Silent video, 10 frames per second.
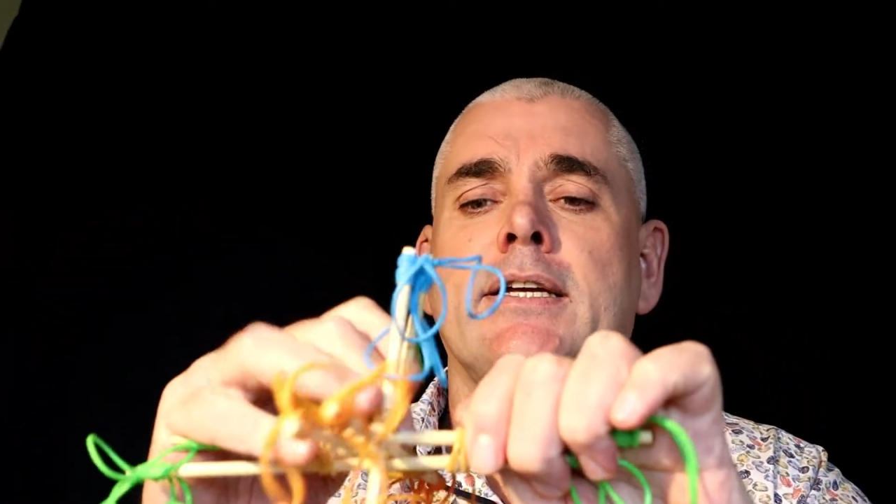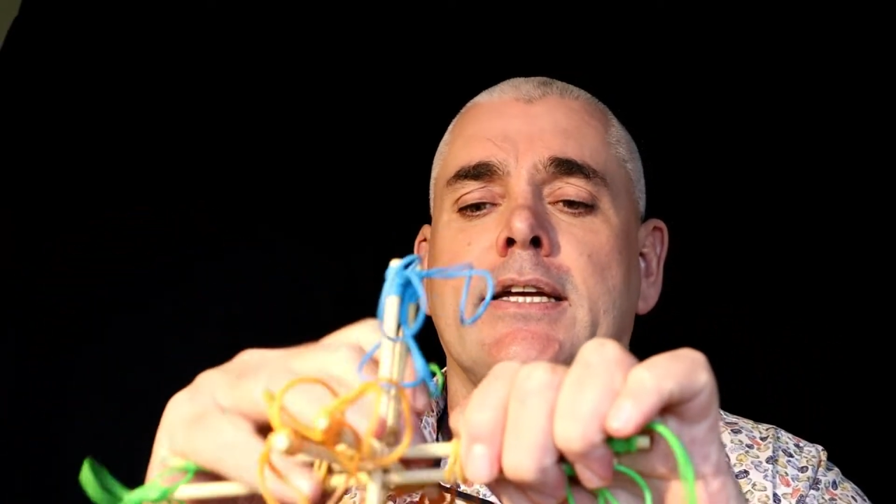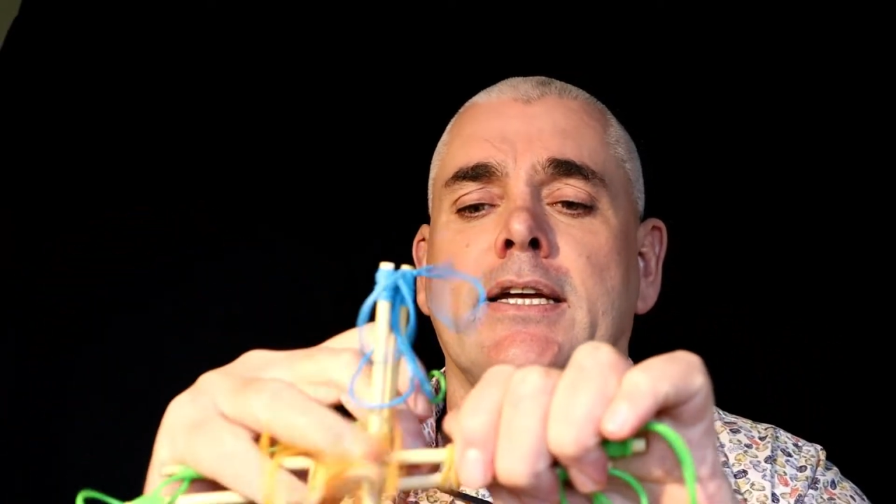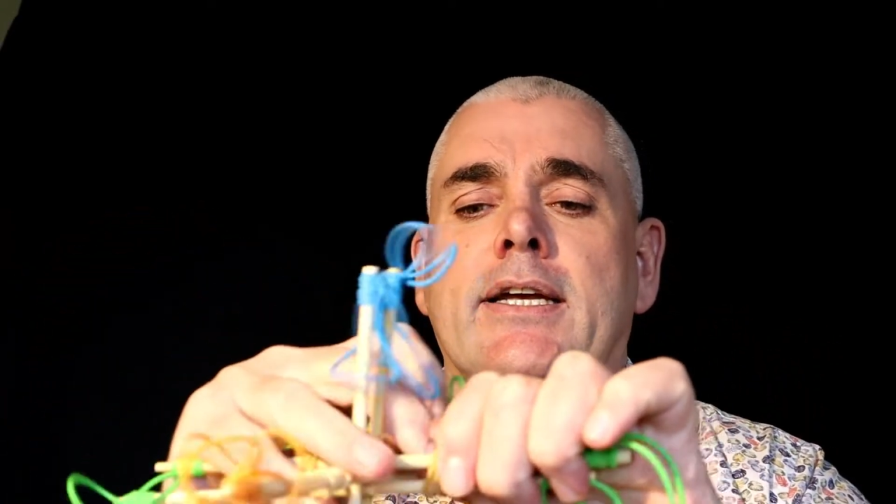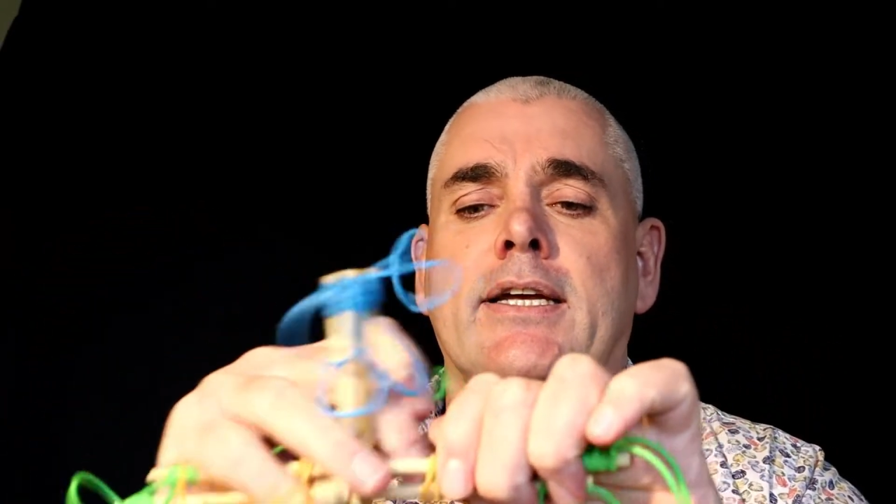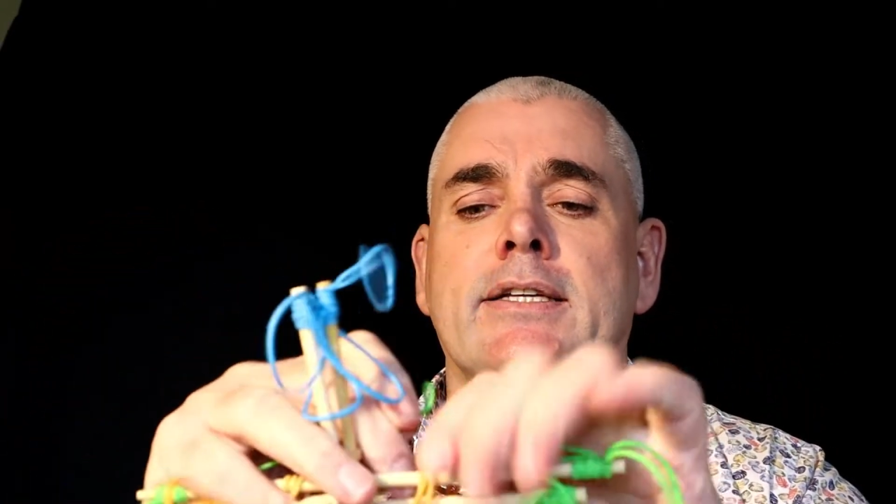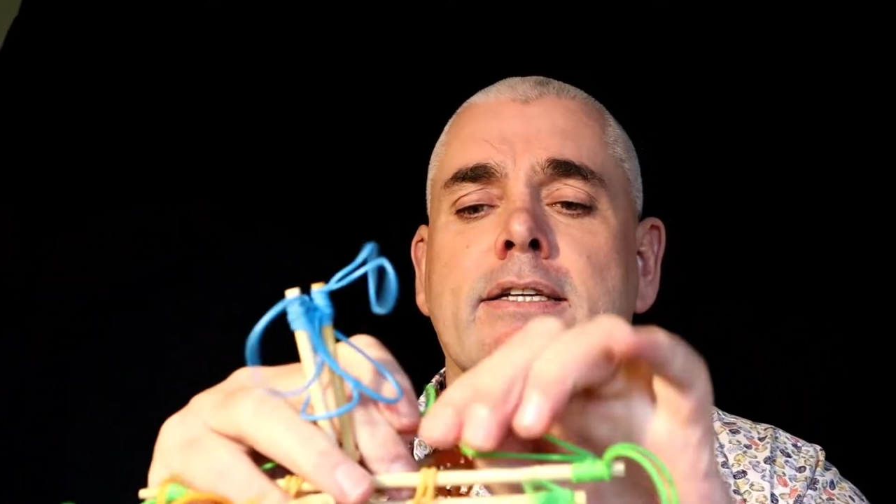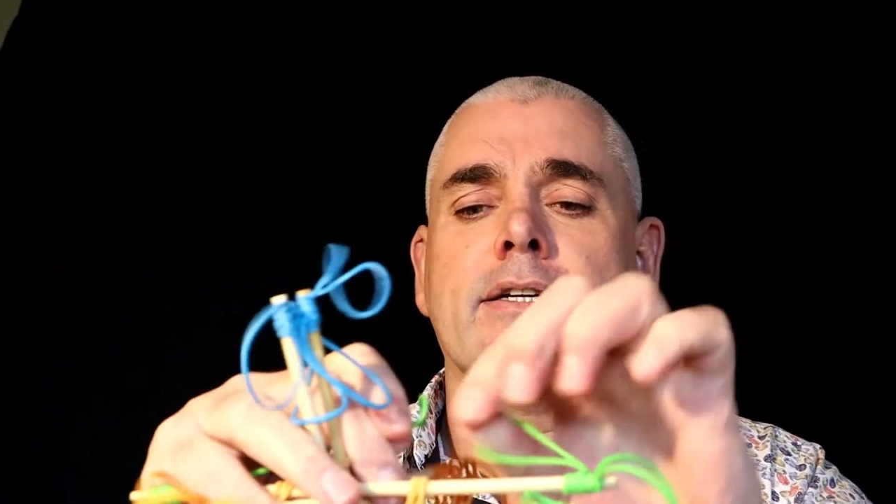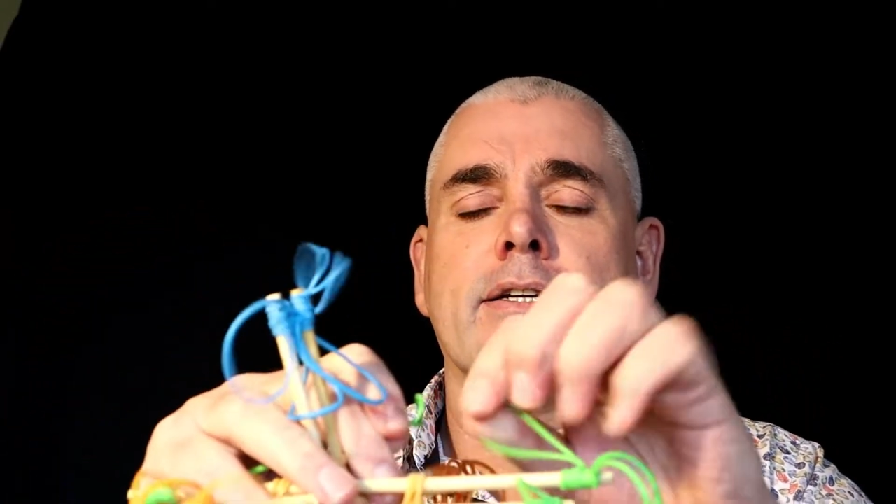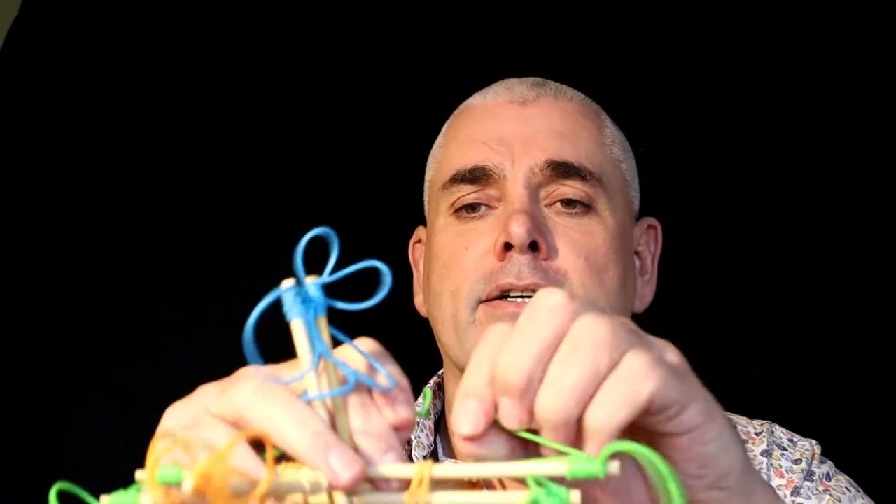
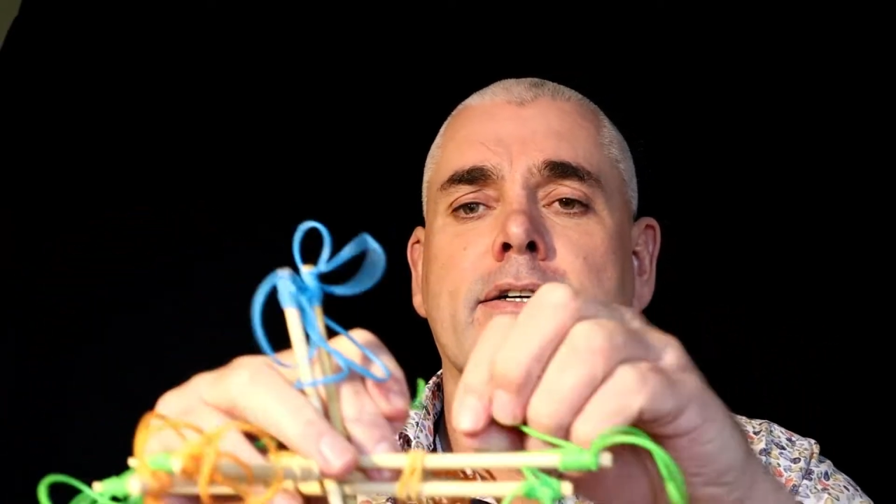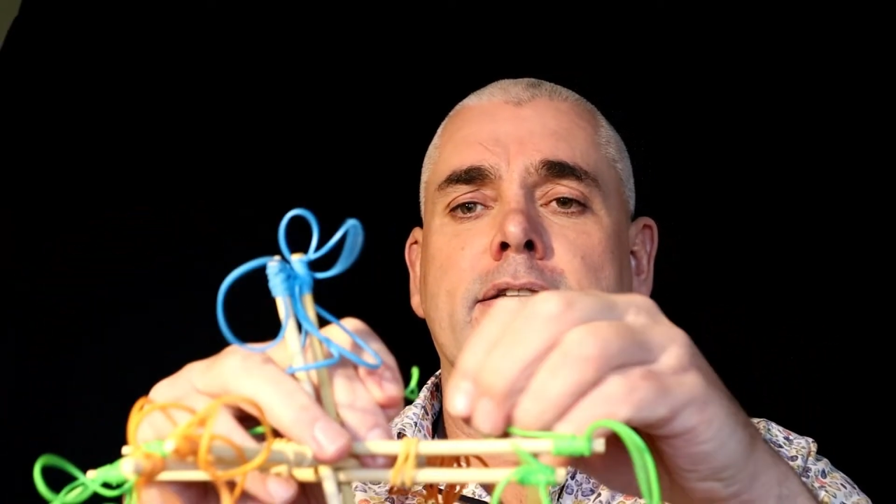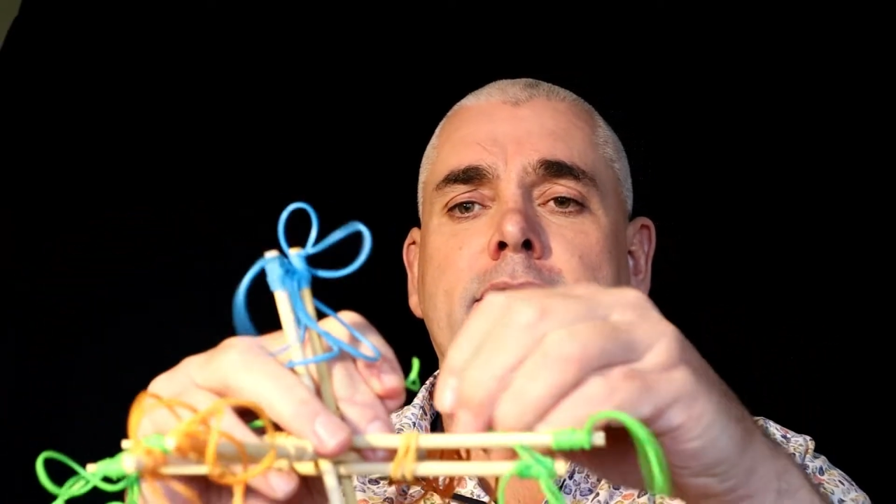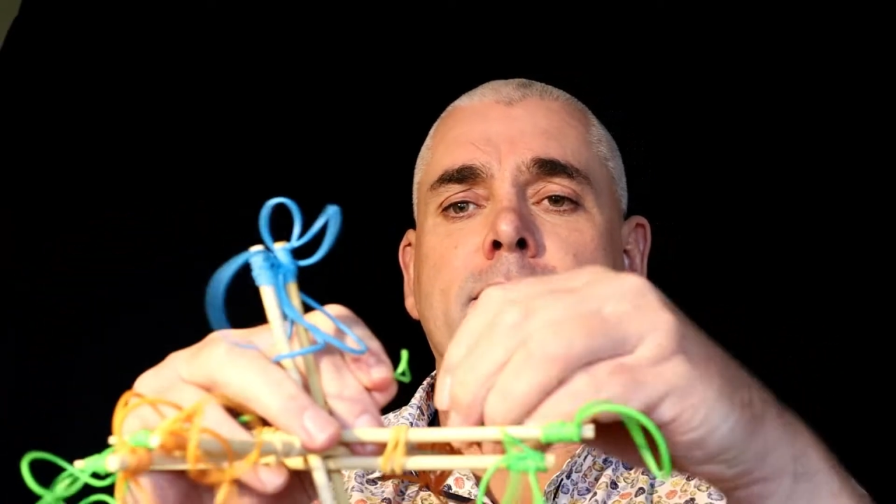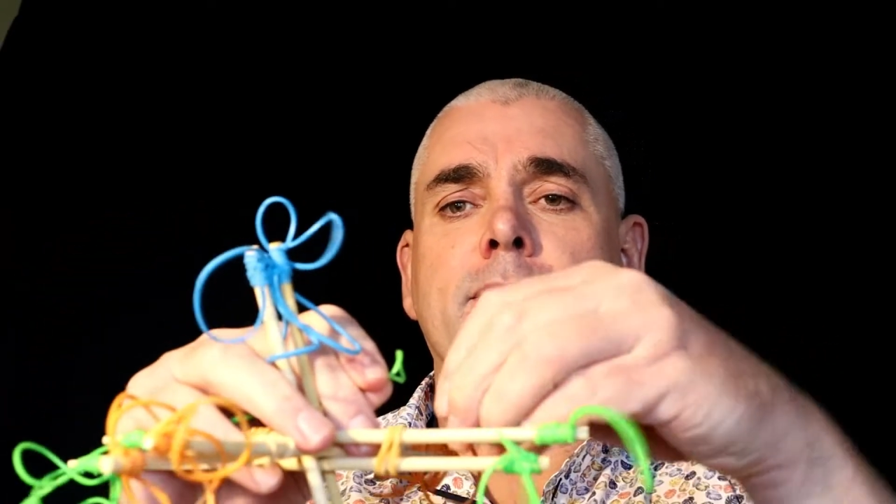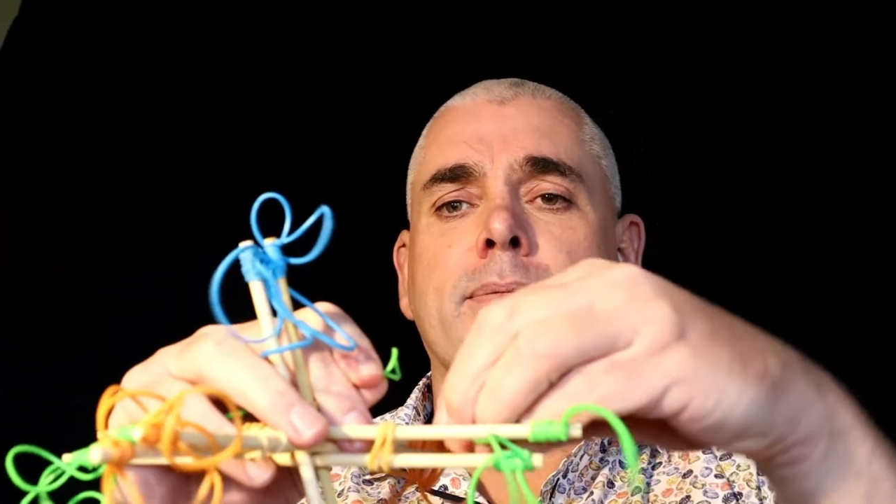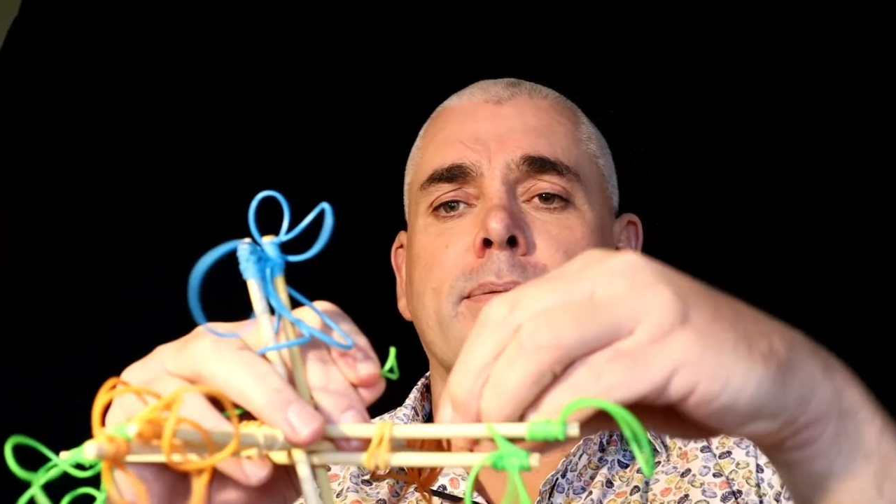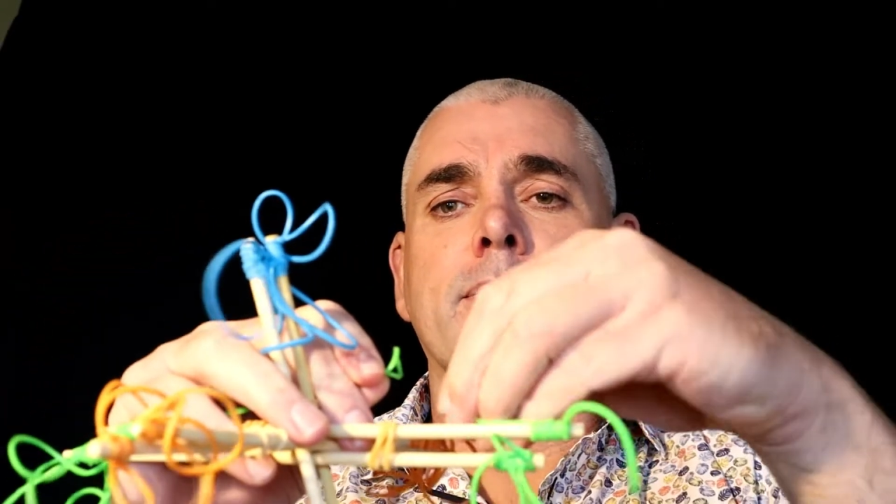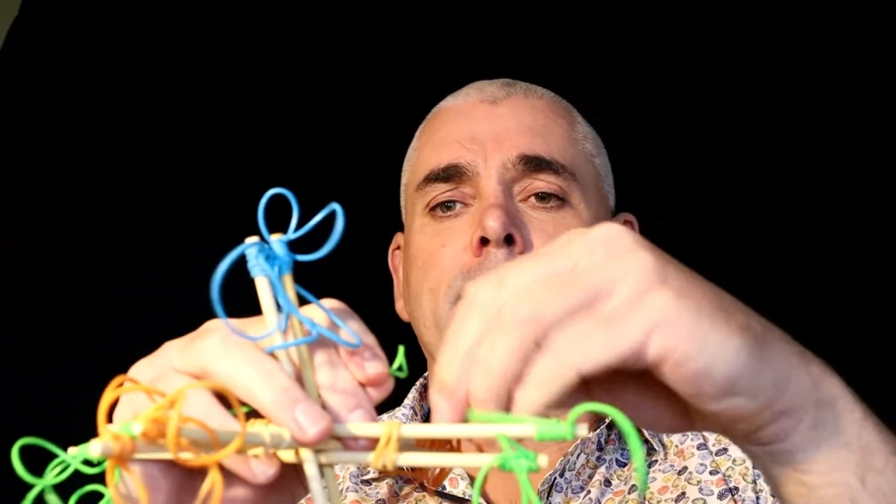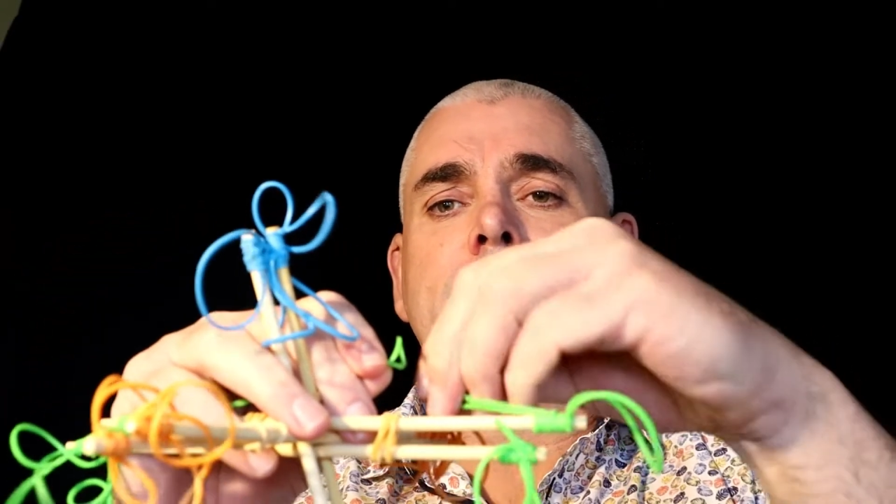and
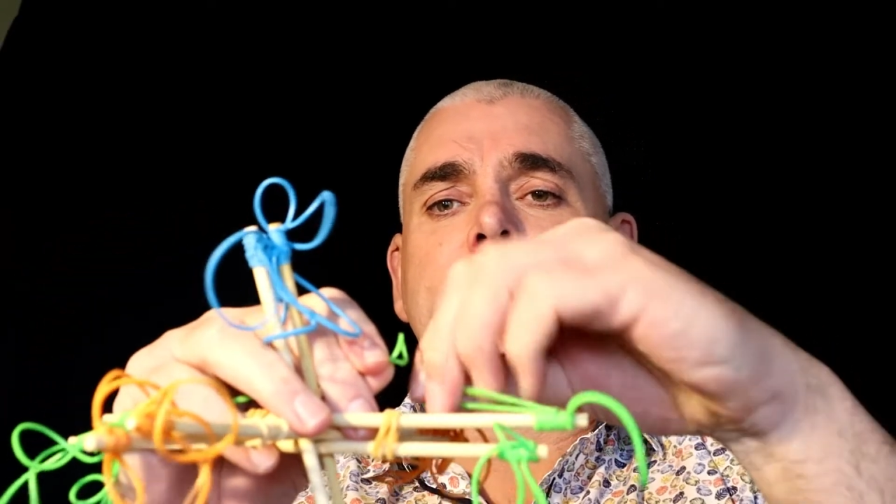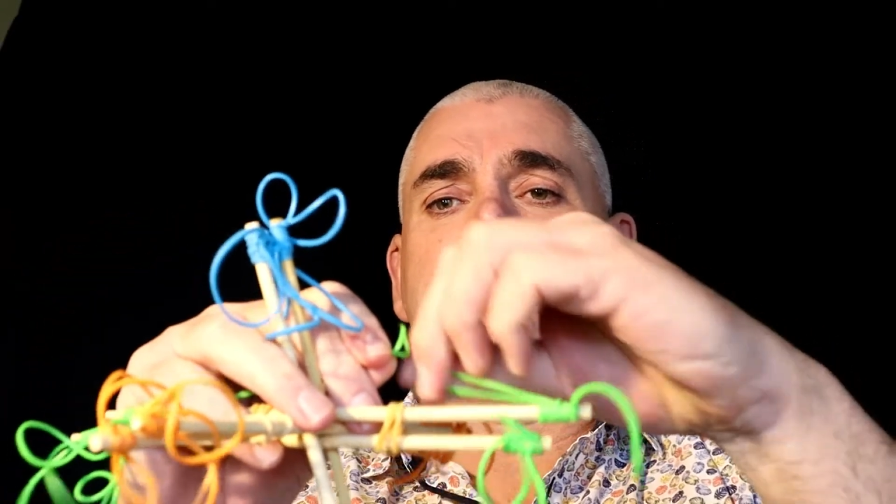I'll see